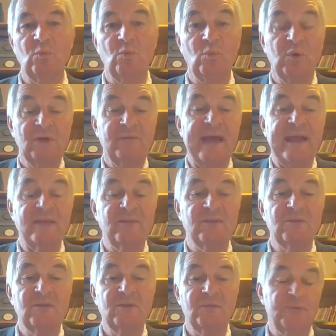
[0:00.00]
would have had
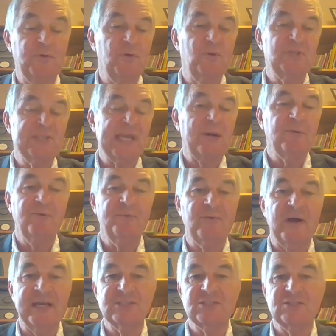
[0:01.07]
the food
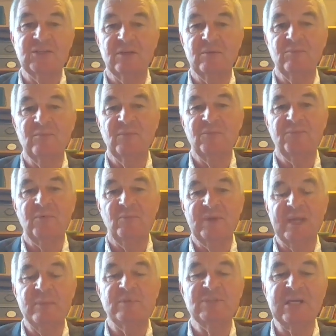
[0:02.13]
sacrificed to them from
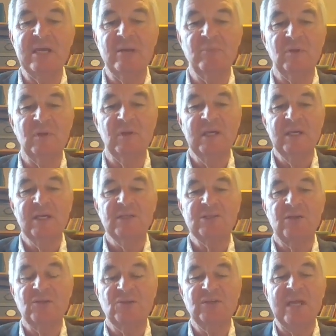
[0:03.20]
Neb's table
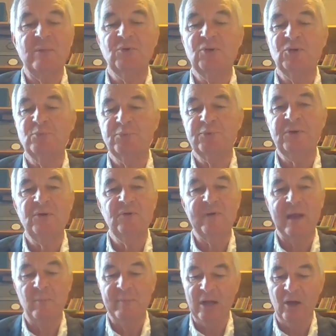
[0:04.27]
so that Neb could prove
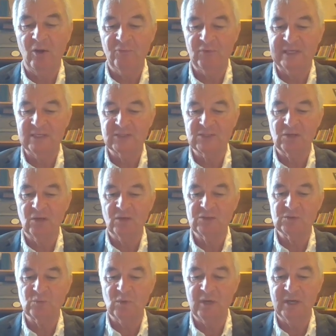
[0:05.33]
how powerful his
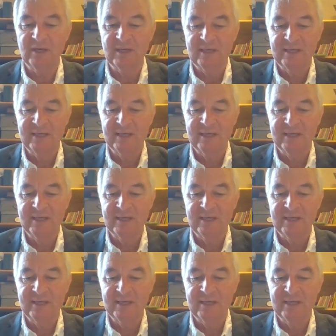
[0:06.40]
gods were.